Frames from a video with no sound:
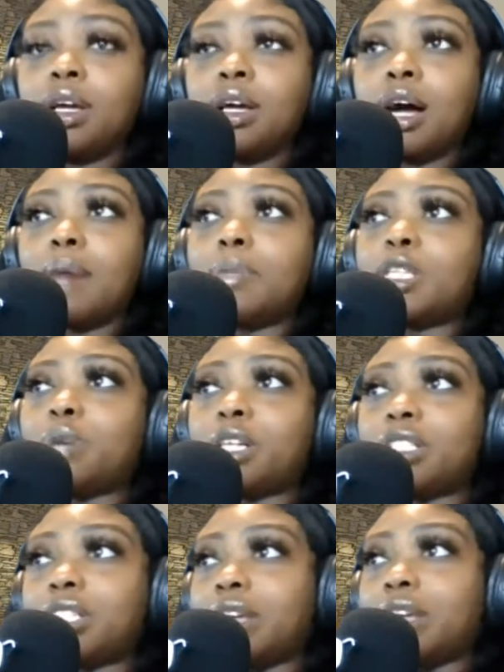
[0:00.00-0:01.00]

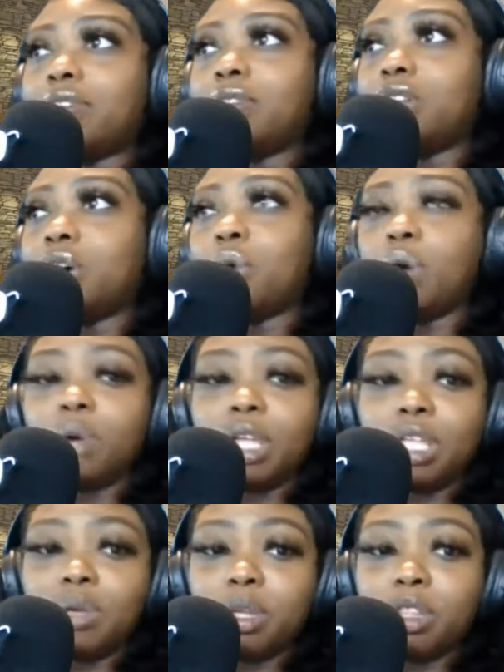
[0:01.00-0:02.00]
Especially knowing what
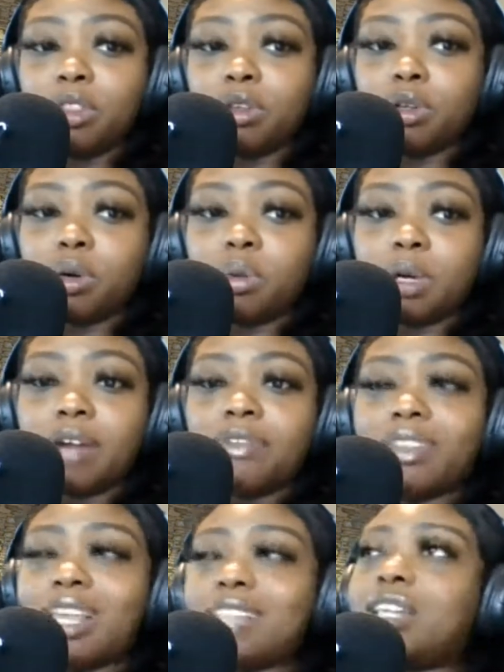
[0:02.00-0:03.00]
you went through or whatever,
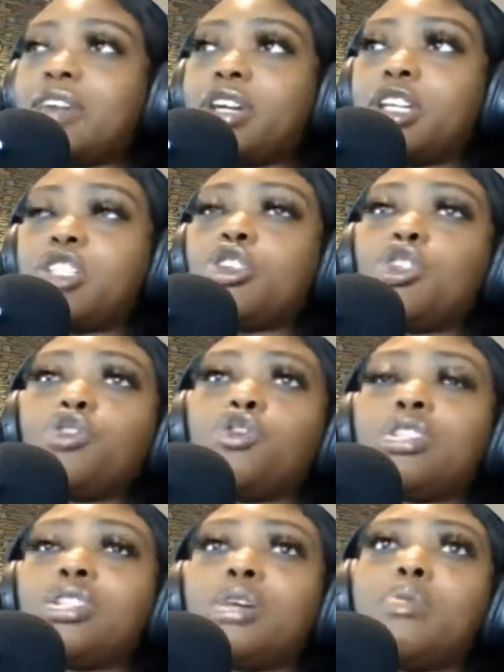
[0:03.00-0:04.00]
that's never an excuse
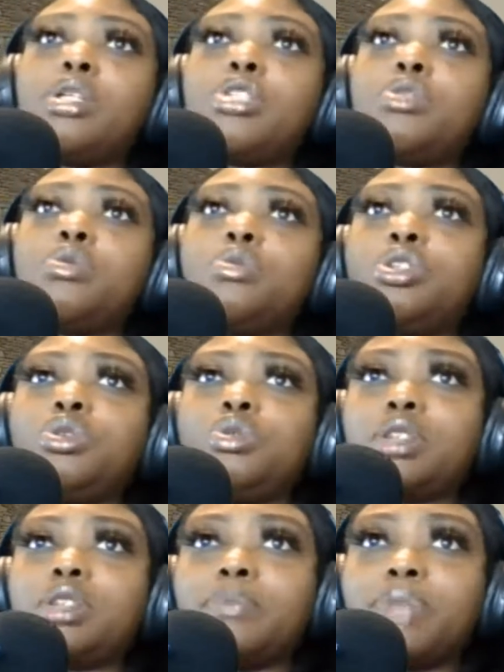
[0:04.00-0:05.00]
for someone to do
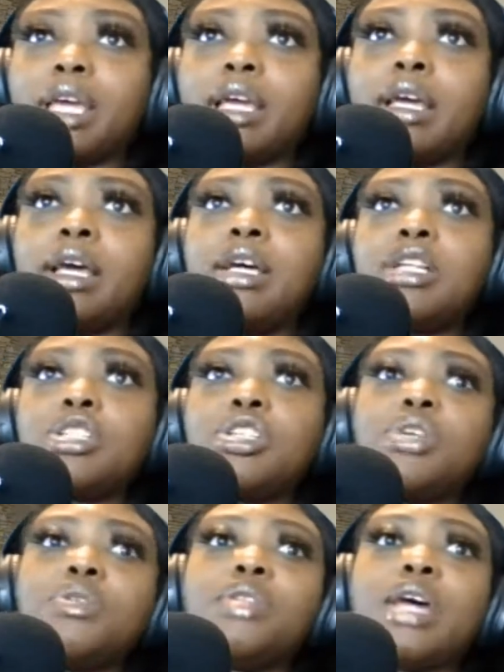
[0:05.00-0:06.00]
something to
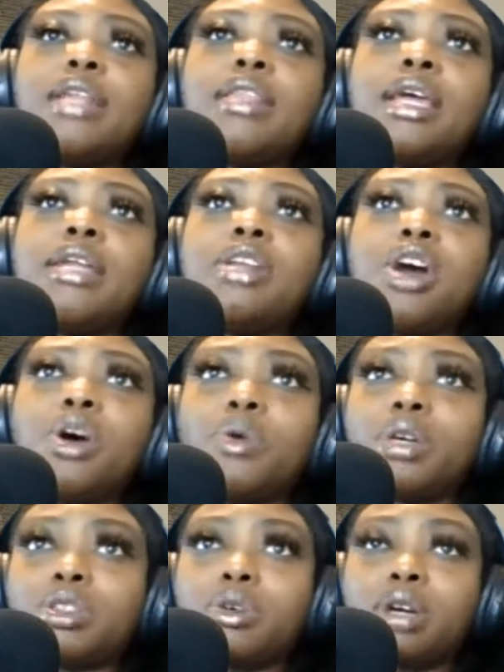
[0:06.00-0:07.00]
you that they know
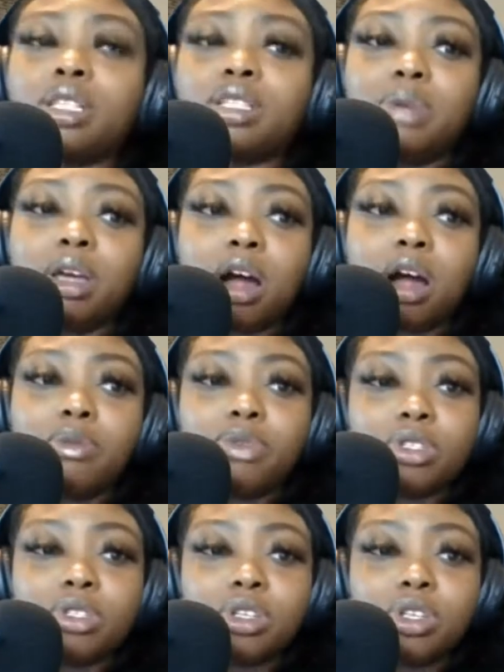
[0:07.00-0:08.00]
is going to be
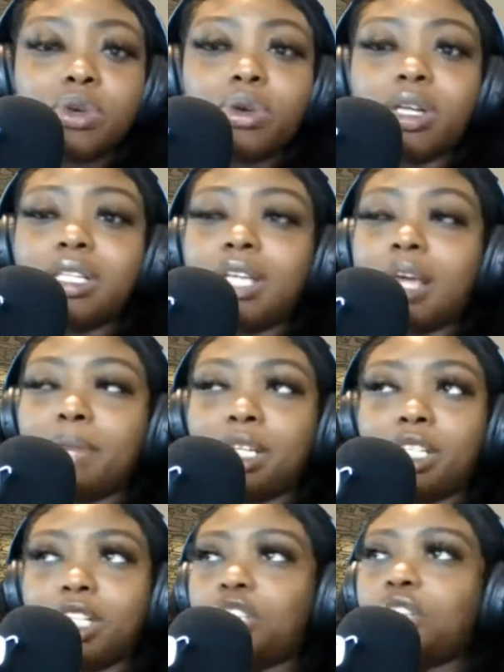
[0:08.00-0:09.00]
harmful to you or
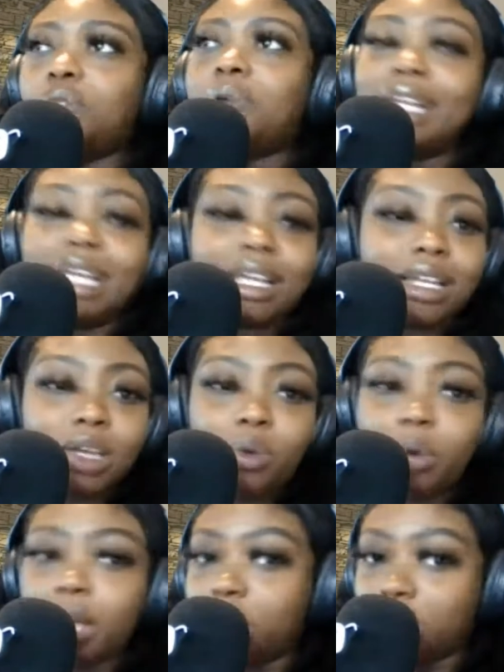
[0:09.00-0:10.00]
damaging to you in any
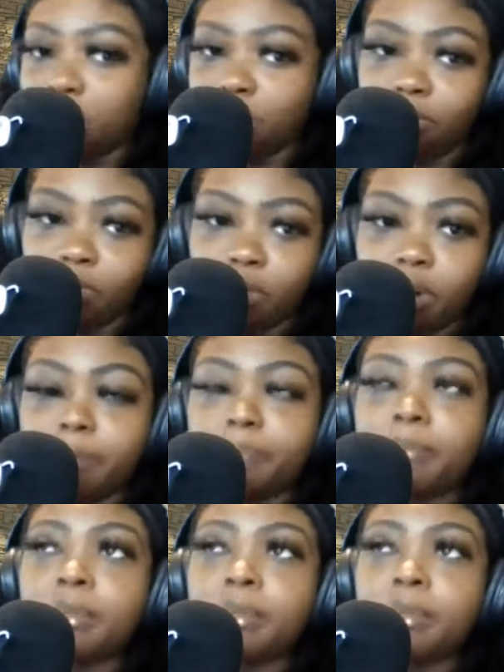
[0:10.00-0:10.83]
way, shape, or form.